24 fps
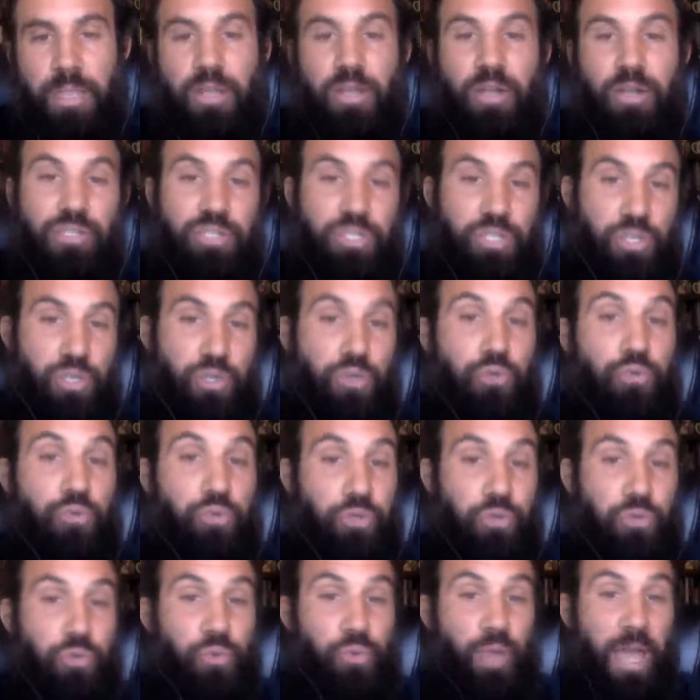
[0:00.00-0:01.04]
because you
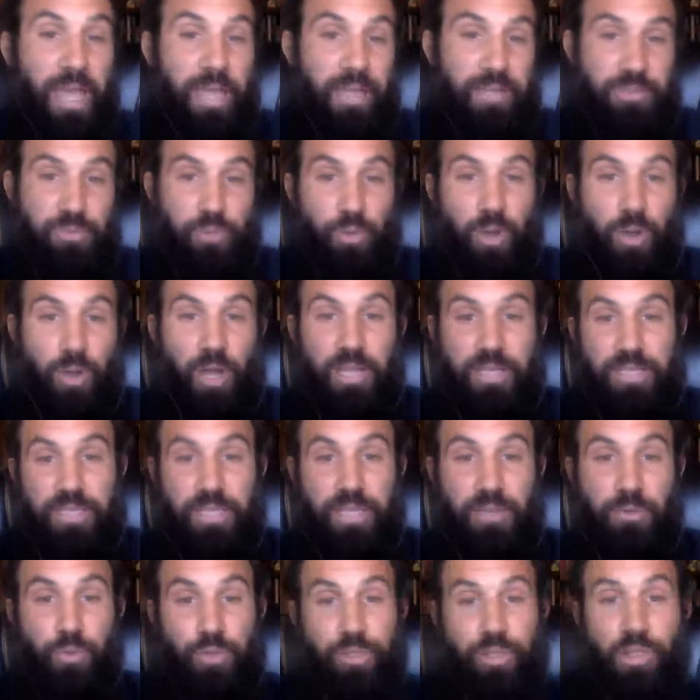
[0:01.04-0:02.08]
do X Y
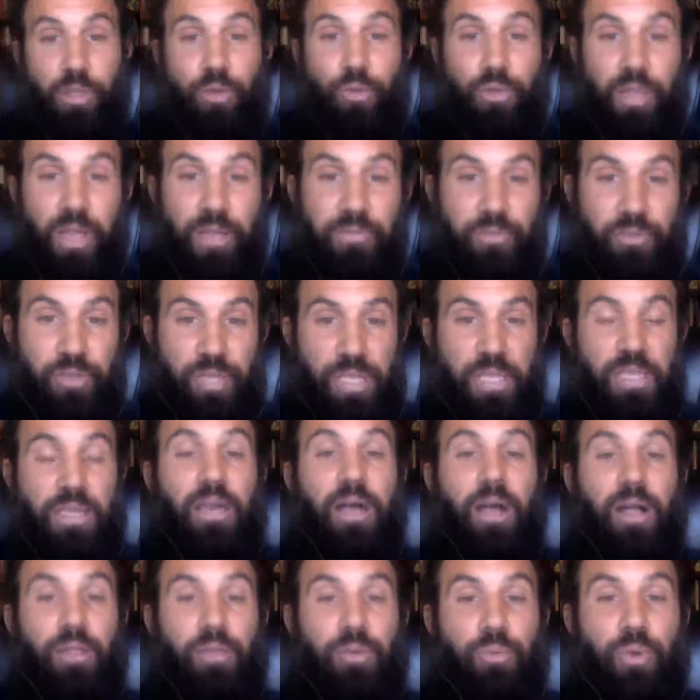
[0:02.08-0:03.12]
Z with low-level
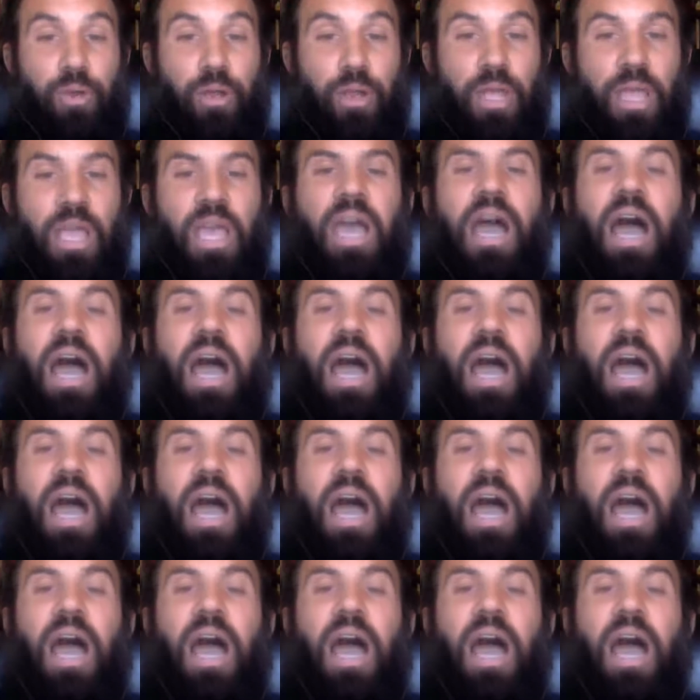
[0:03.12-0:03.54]
e-collar work.